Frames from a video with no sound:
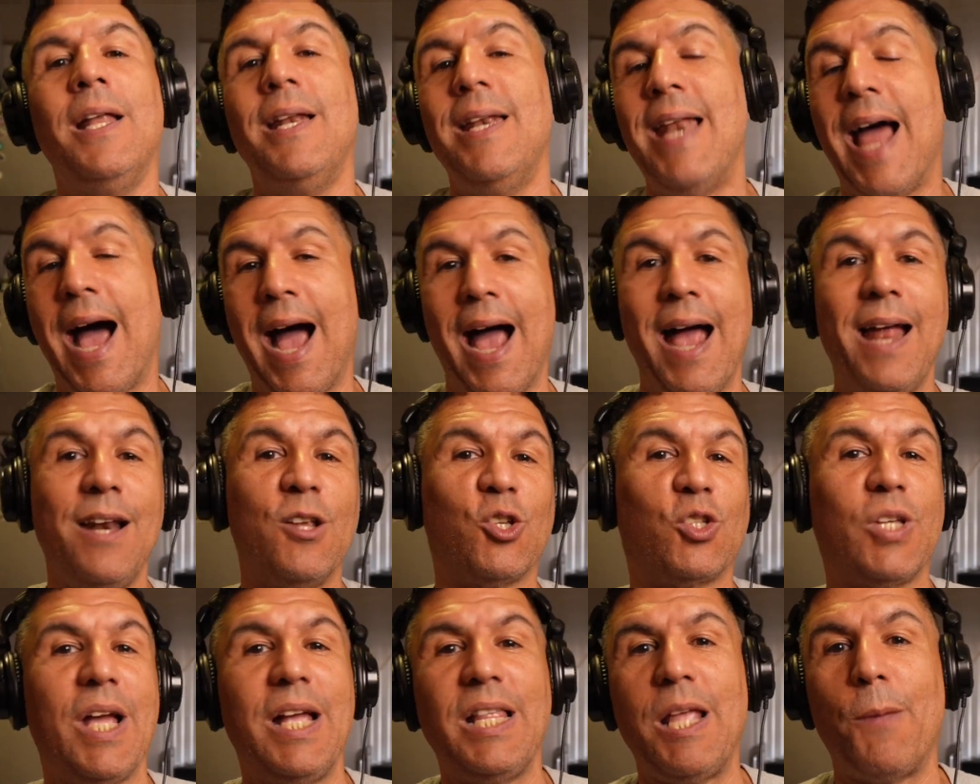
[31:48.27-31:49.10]
Now, I
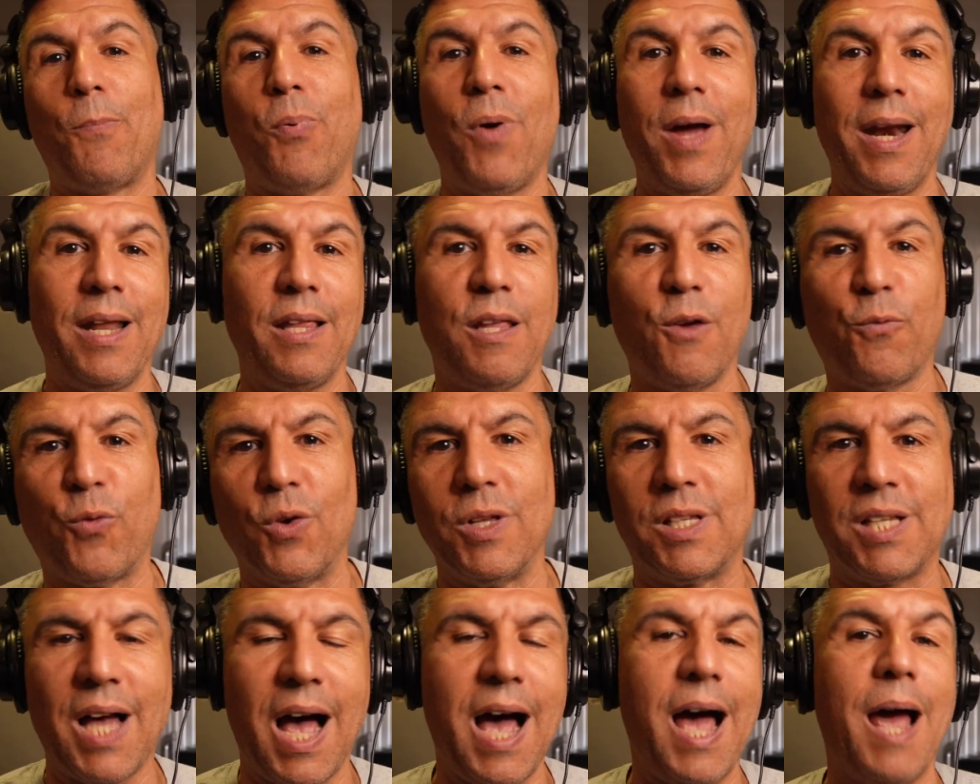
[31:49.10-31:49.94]
understand they played at
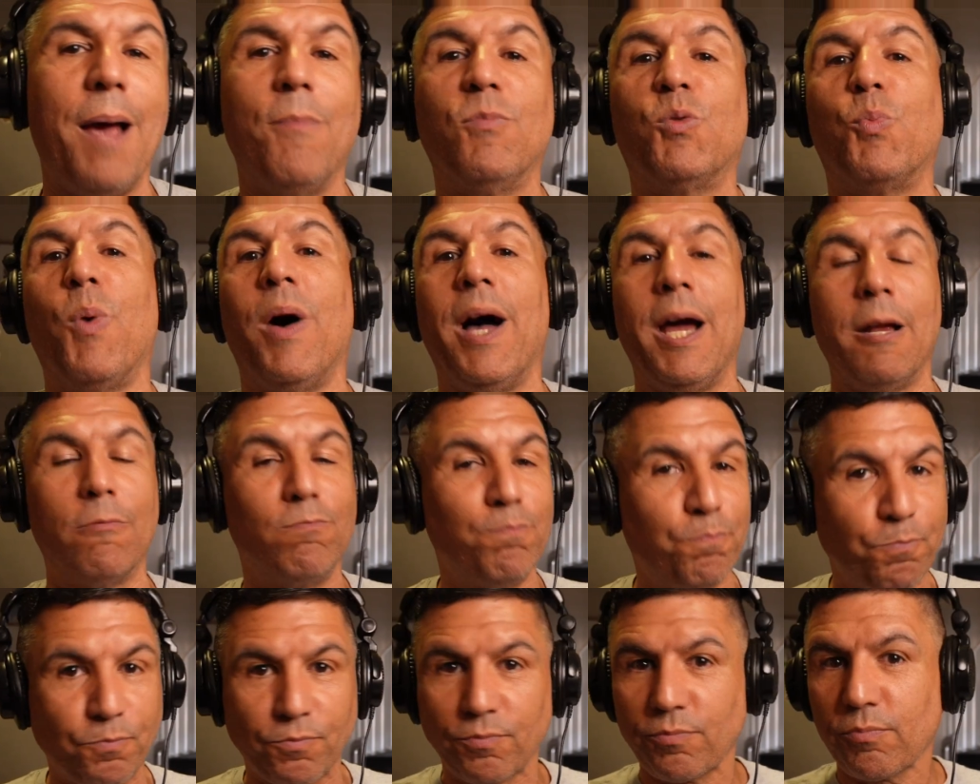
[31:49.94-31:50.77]
different times, but